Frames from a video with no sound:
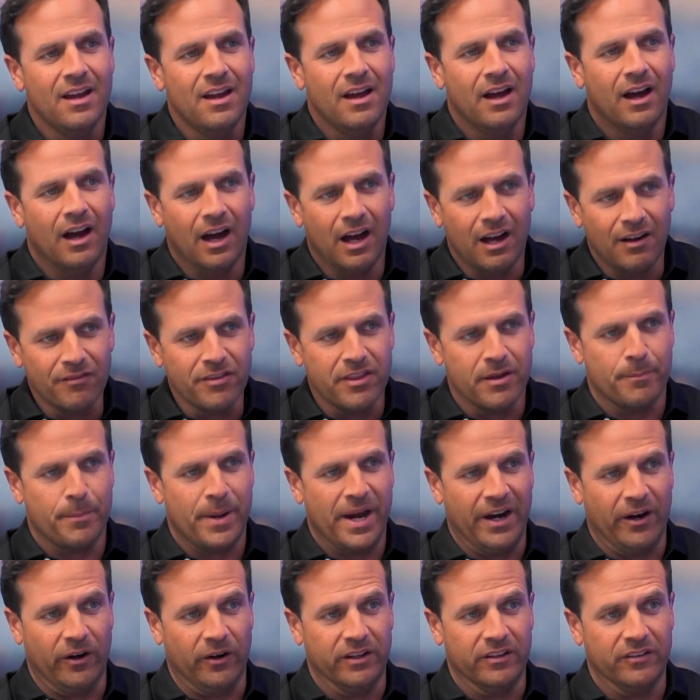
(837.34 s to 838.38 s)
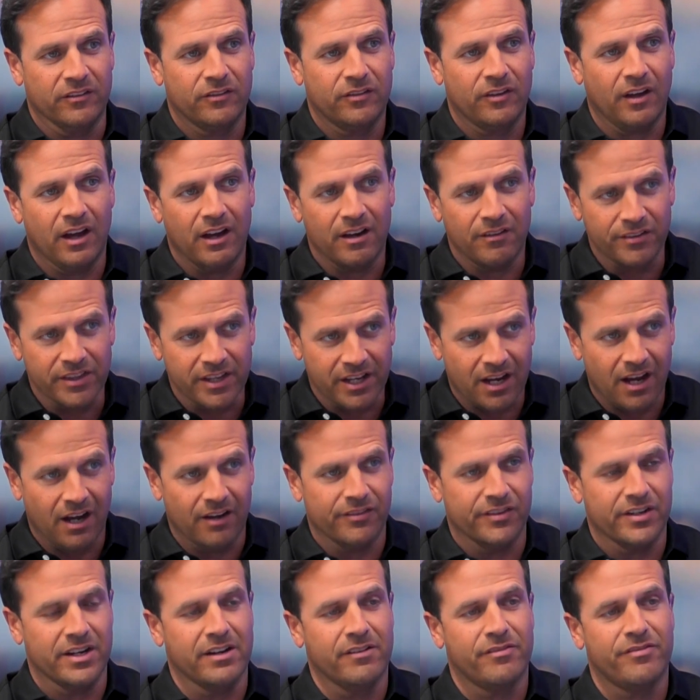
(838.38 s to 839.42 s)
of the parents, of the
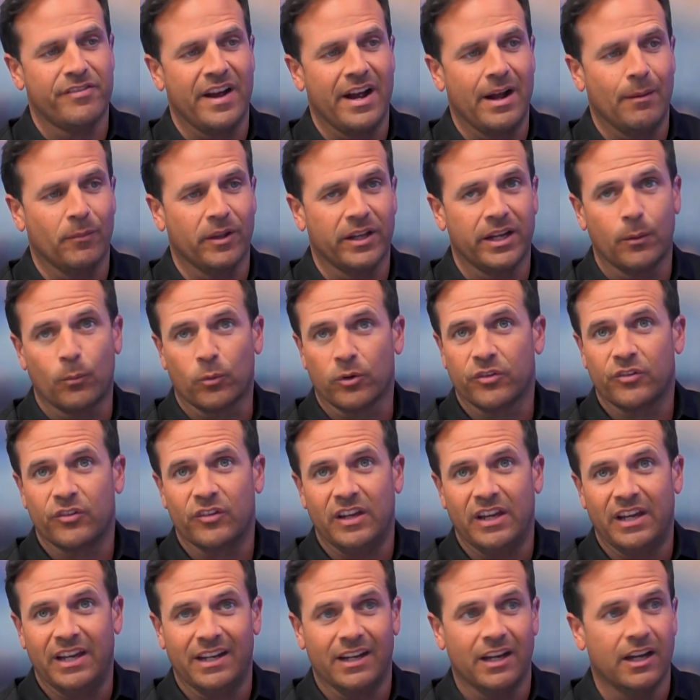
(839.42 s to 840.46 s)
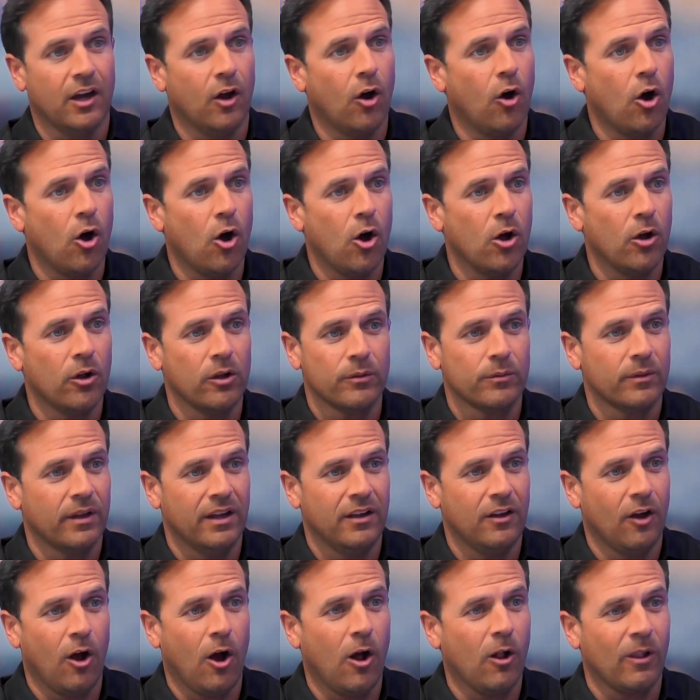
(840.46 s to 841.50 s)
covenant family, and we're seeing an
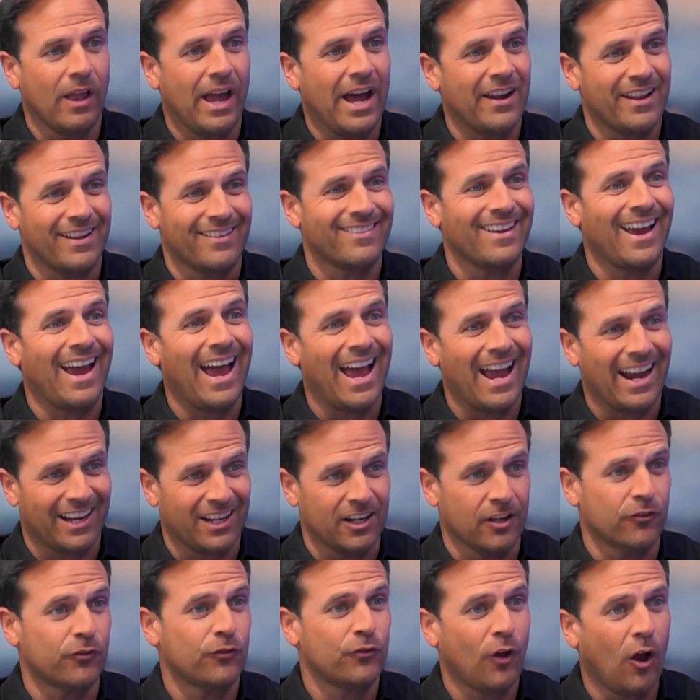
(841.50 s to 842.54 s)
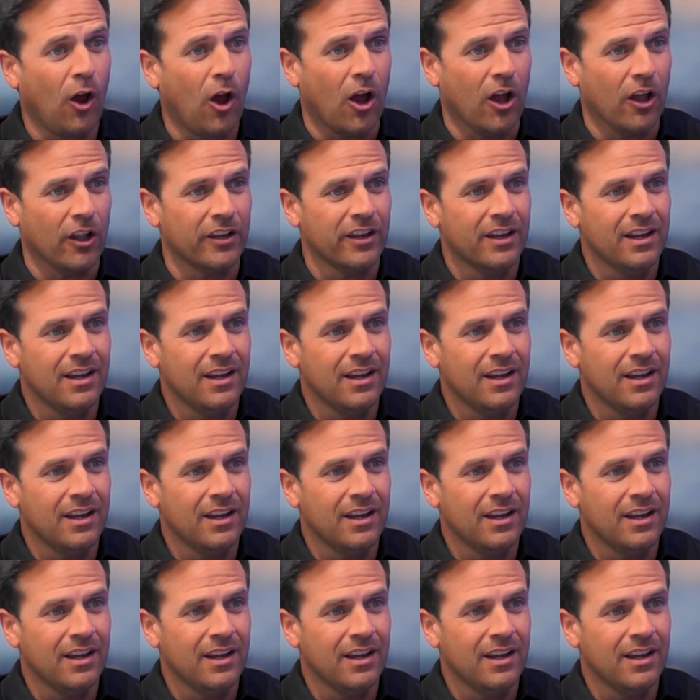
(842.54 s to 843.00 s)
all-out attack and assault.